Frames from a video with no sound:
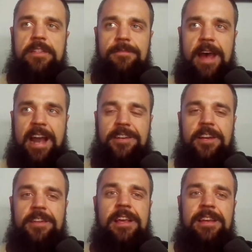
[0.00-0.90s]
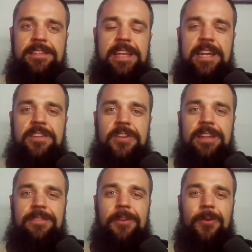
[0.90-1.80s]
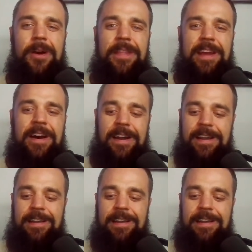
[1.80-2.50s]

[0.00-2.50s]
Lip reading: factors. Stay tuned for what they are.